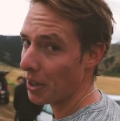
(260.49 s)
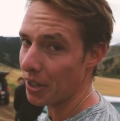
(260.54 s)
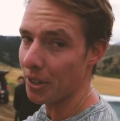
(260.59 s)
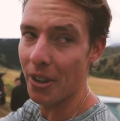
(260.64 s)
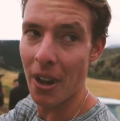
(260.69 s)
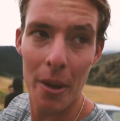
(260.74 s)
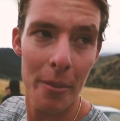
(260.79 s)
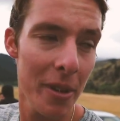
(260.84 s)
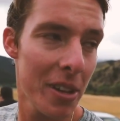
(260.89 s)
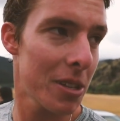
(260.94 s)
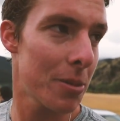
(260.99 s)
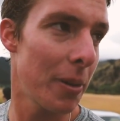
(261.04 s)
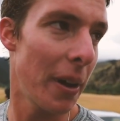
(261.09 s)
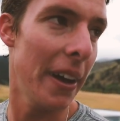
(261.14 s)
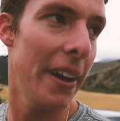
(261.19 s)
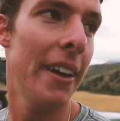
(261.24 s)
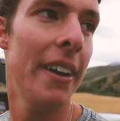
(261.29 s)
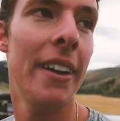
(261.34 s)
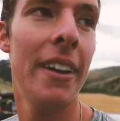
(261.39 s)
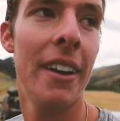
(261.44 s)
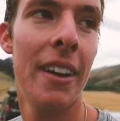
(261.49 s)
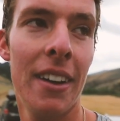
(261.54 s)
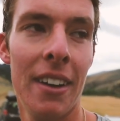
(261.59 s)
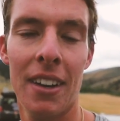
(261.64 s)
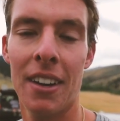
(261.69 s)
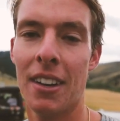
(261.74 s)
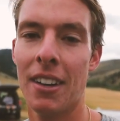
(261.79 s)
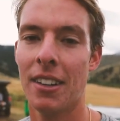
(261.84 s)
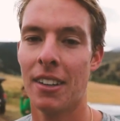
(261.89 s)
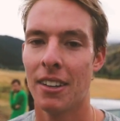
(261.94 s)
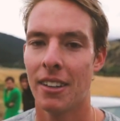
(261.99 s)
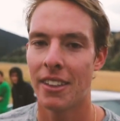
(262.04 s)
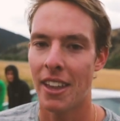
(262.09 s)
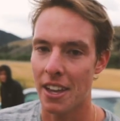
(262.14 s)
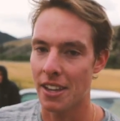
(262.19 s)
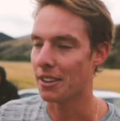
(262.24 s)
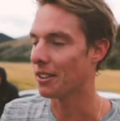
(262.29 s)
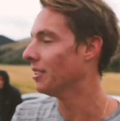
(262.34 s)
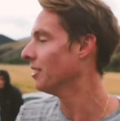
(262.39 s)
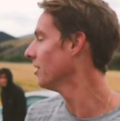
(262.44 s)
what your name is, but
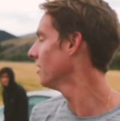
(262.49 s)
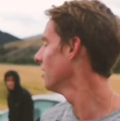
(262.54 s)
thank you.